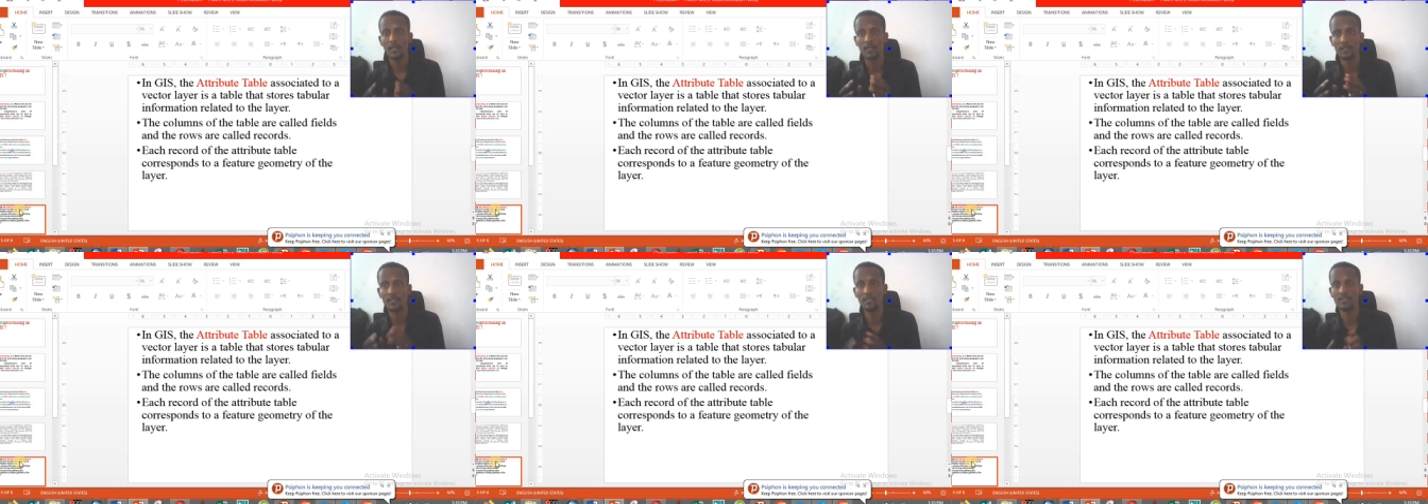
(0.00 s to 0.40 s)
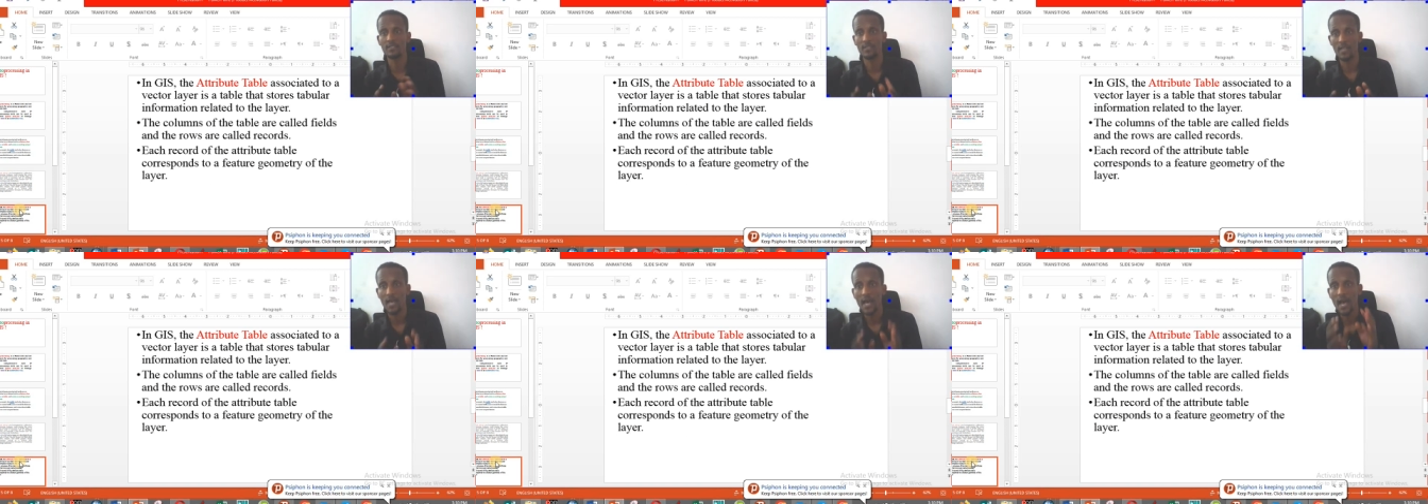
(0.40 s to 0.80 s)

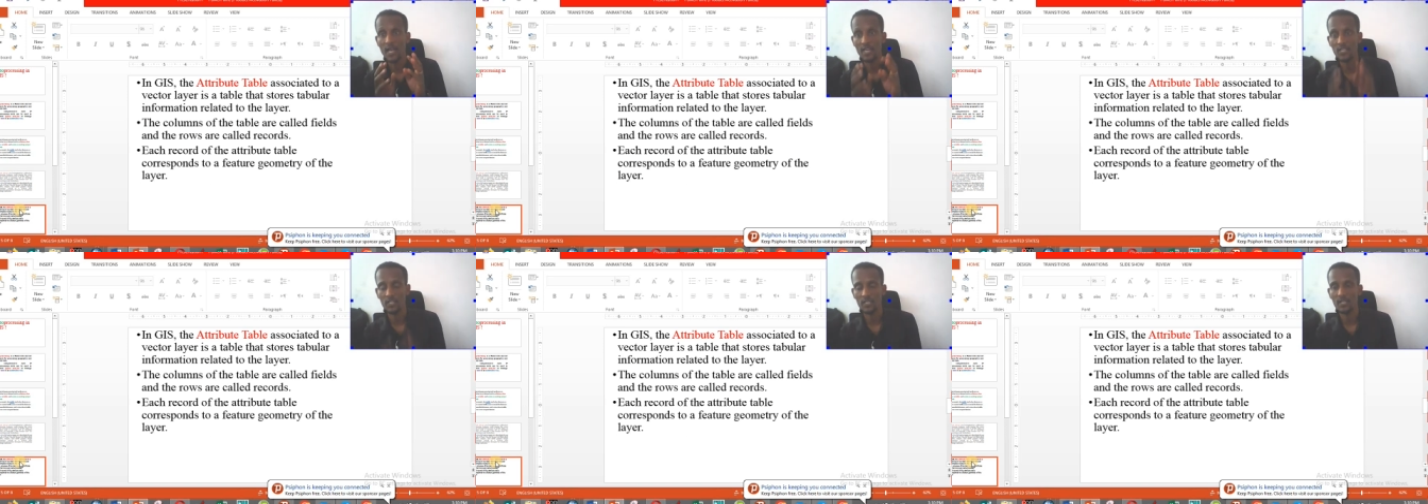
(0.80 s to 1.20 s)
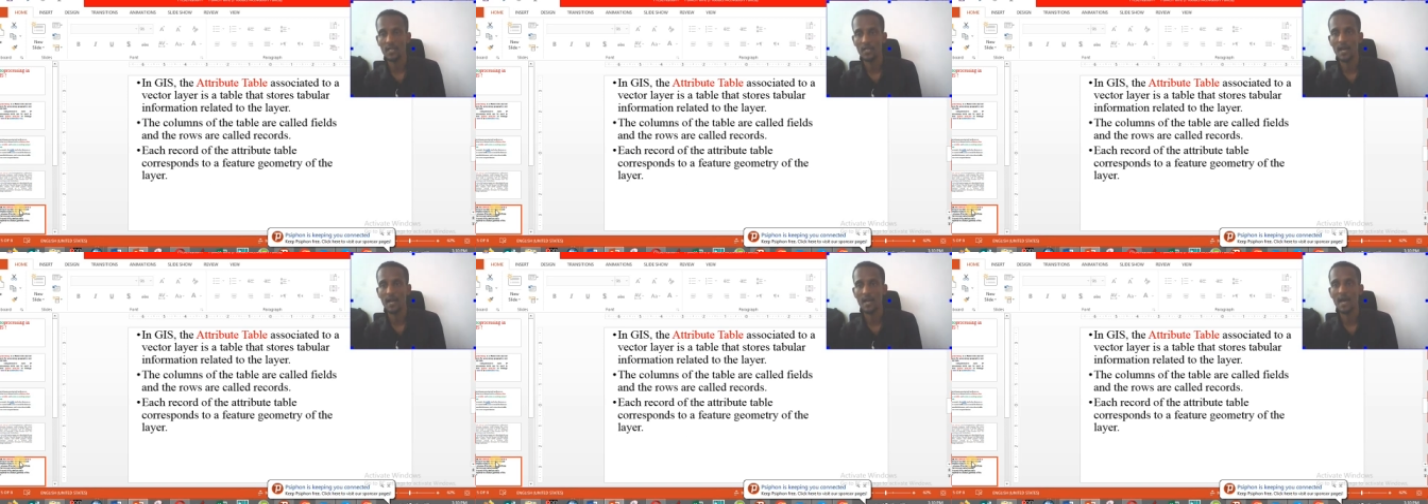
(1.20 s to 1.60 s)
this
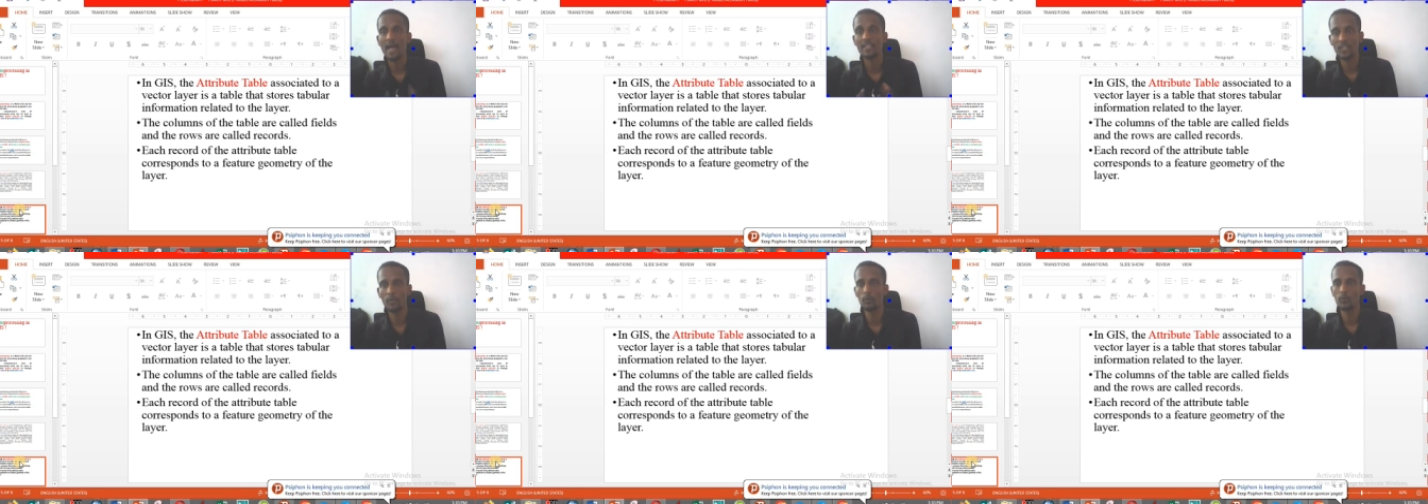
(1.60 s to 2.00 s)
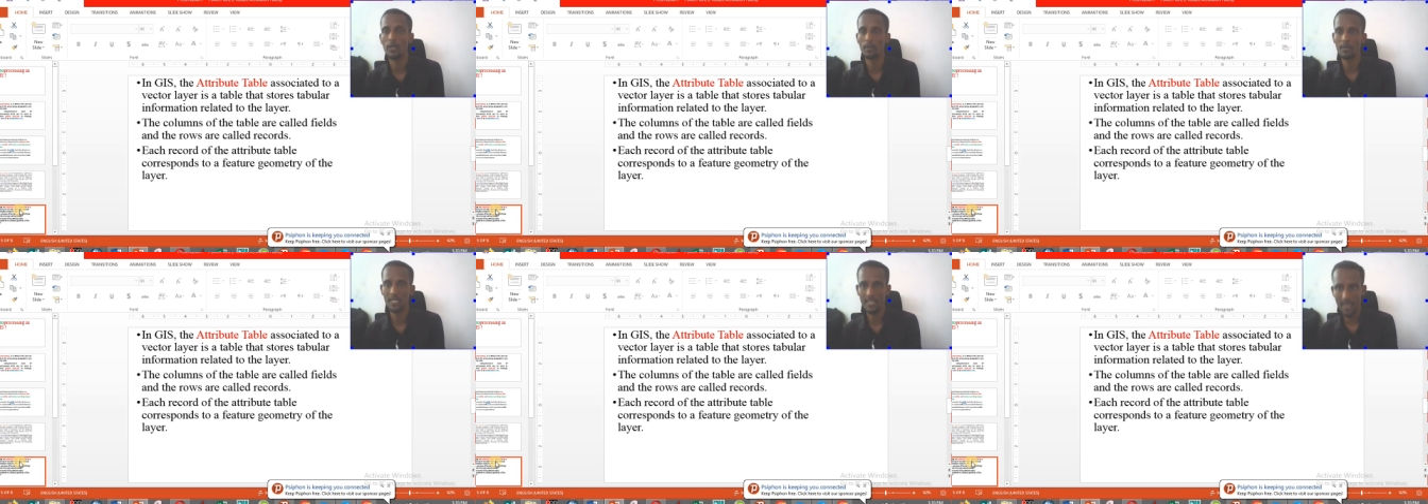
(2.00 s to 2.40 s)
attribute
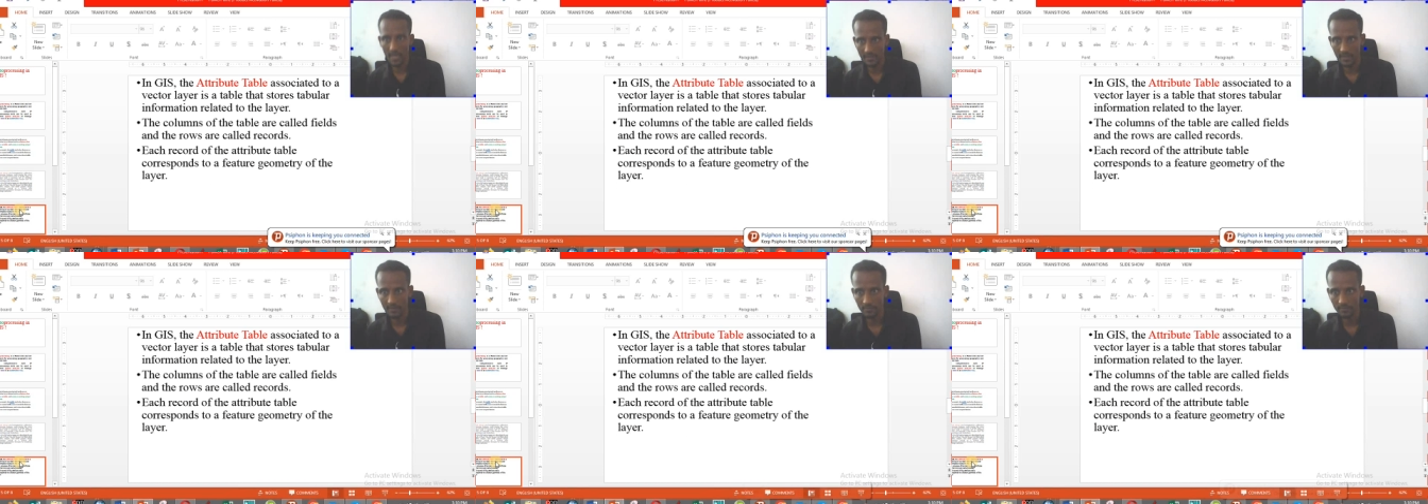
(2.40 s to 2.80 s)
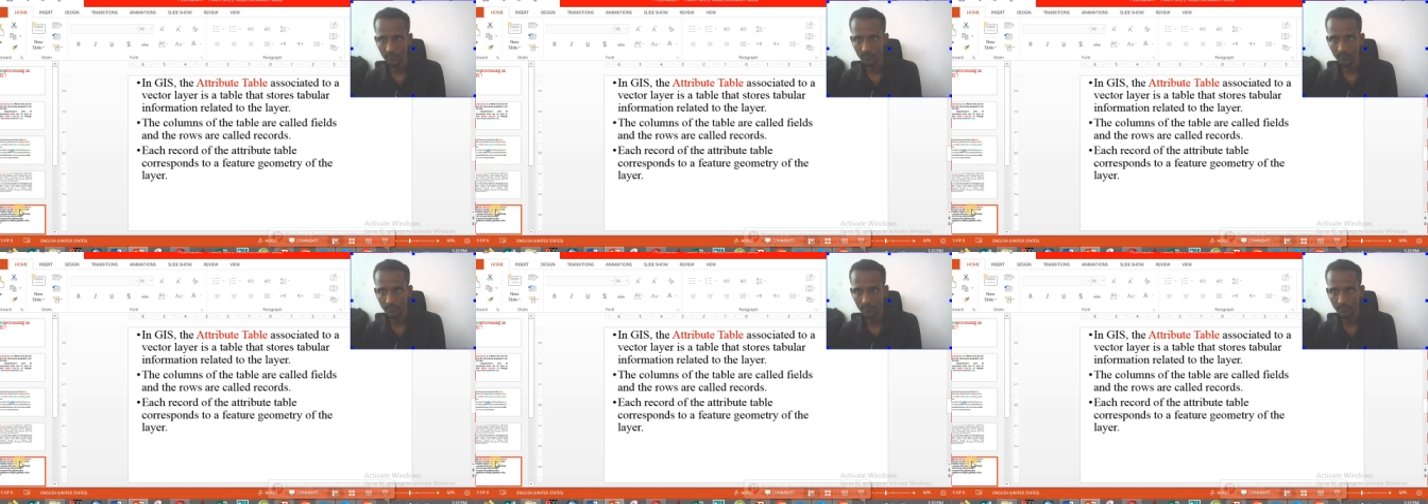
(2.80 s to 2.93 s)
table data.